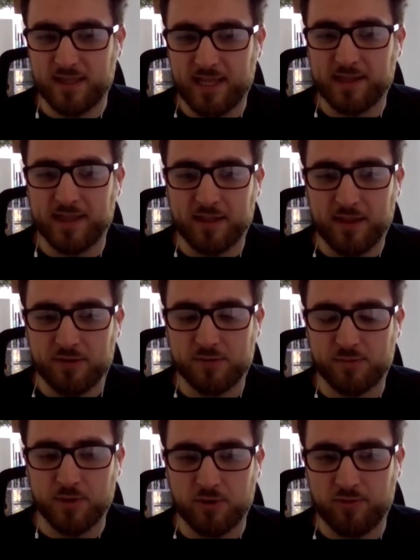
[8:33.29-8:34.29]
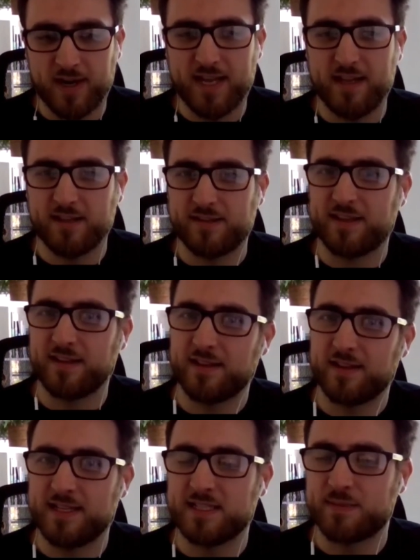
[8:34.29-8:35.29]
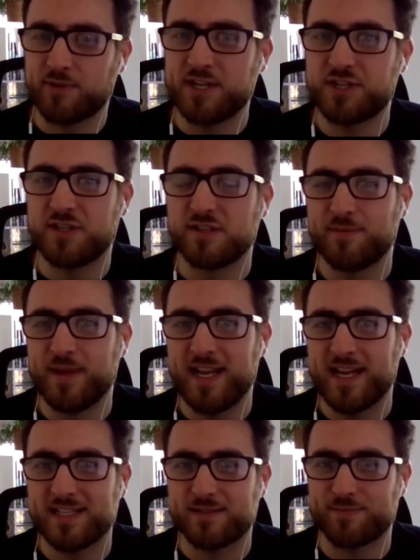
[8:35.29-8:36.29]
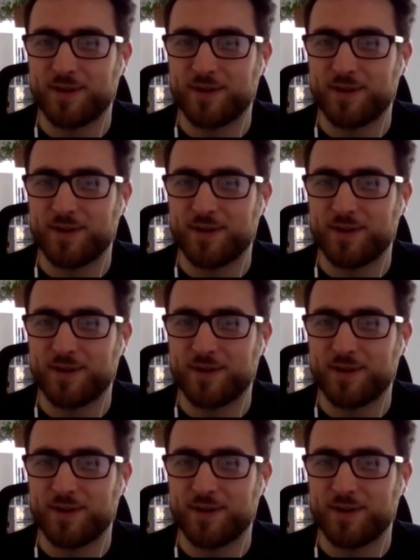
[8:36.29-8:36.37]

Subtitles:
that those were great inspirations for me, and